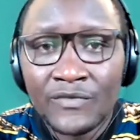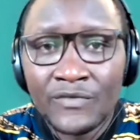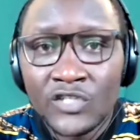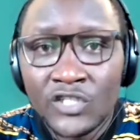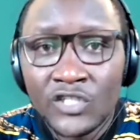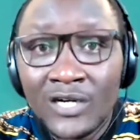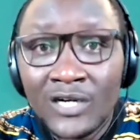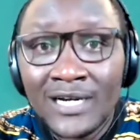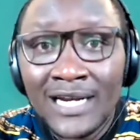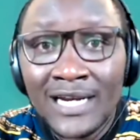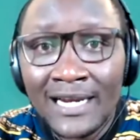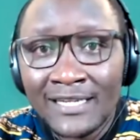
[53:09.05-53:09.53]

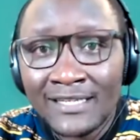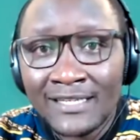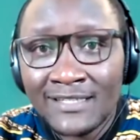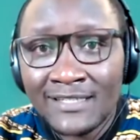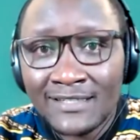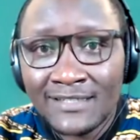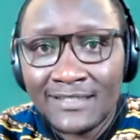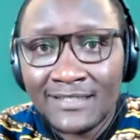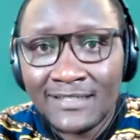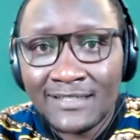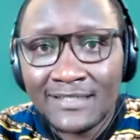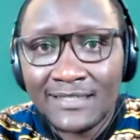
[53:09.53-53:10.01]

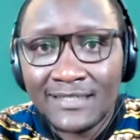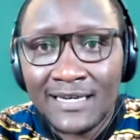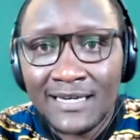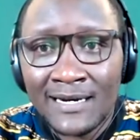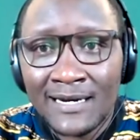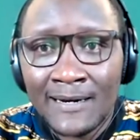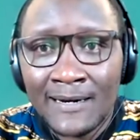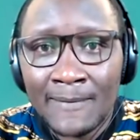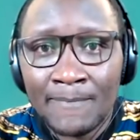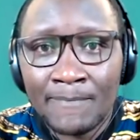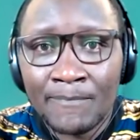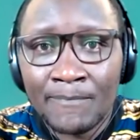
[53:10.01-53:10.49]
journalists
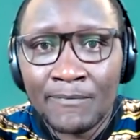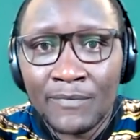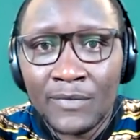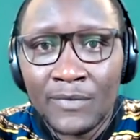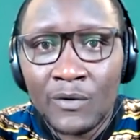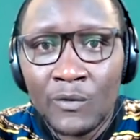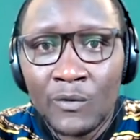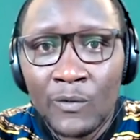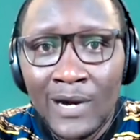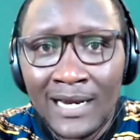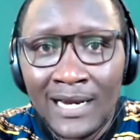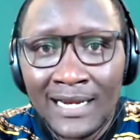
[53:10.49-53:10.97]

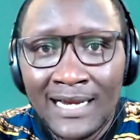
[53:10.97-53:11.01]
while